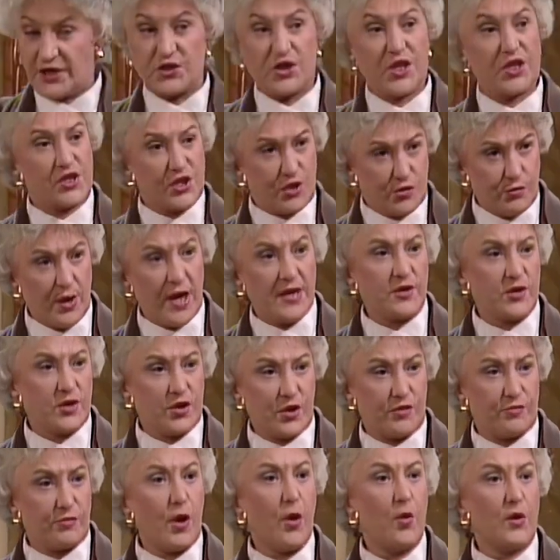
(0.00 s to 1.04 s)
just threatened
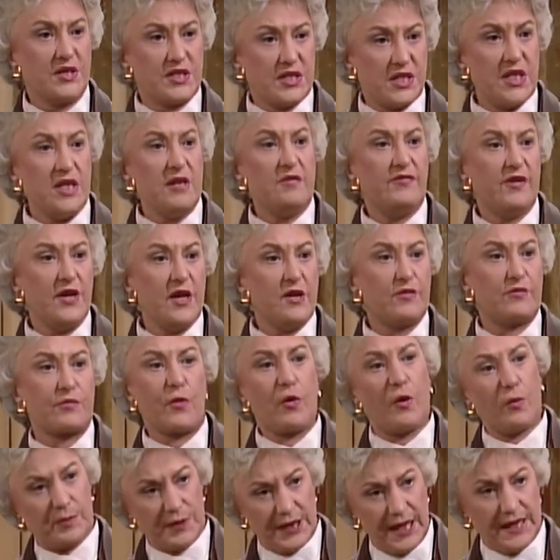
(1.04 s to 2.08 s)
to throw a TV
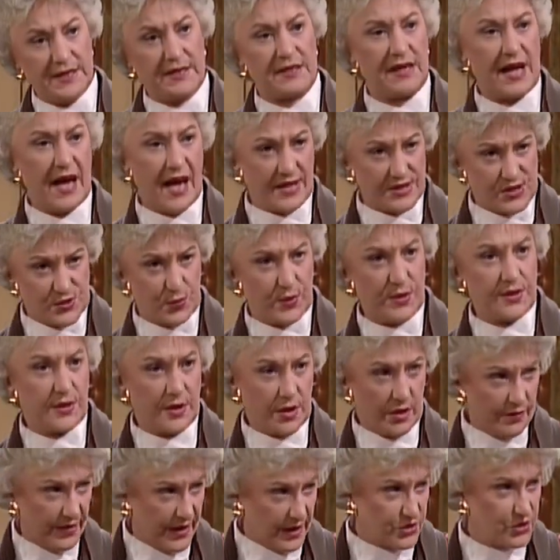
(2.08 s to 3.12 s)
through a plate glass
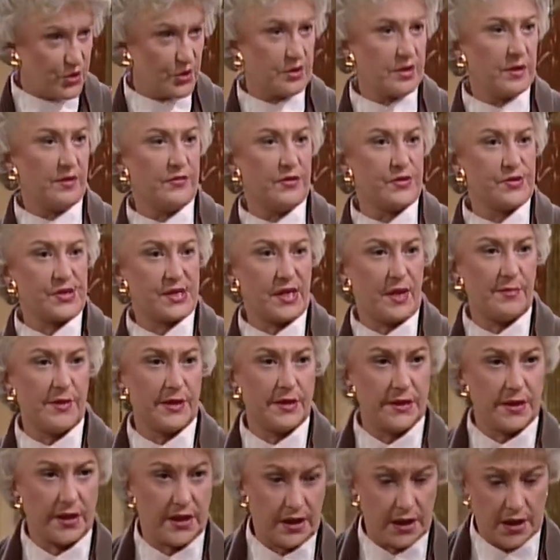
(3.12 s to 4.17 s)
window. That should give you some
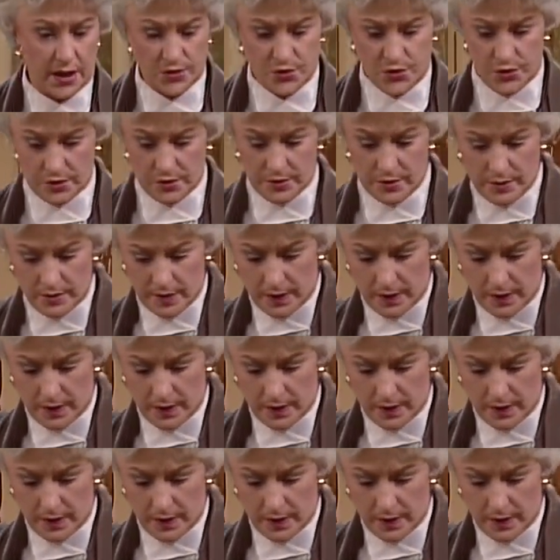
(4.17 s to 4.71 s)
indication.